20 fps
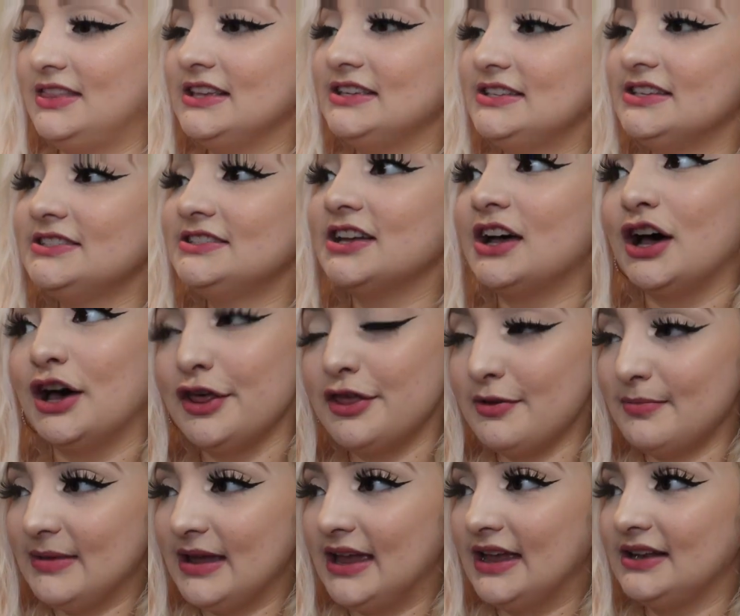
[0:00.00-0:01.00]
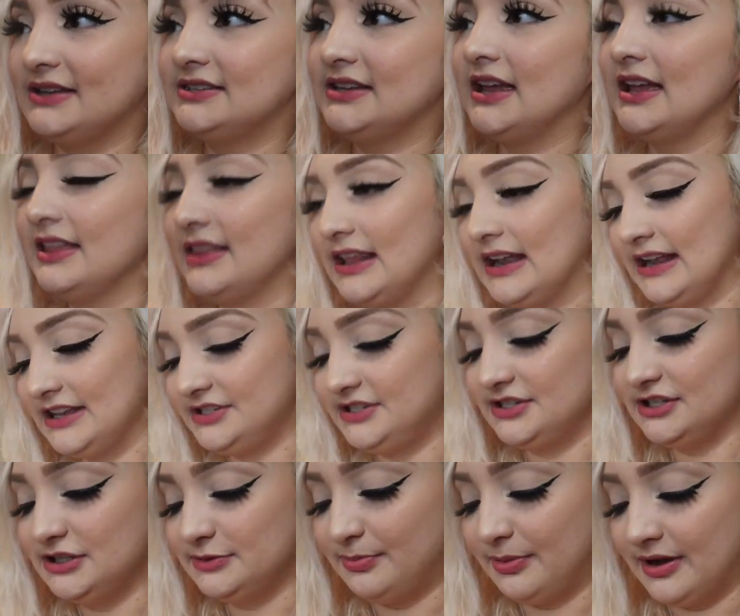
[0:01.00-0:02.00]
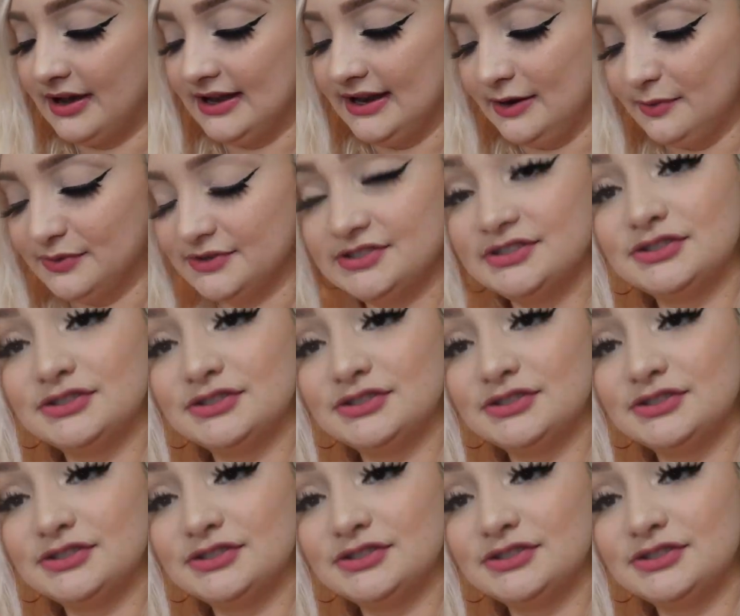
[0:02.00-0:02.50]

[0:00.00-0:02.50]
this is the other mat that i just bought it was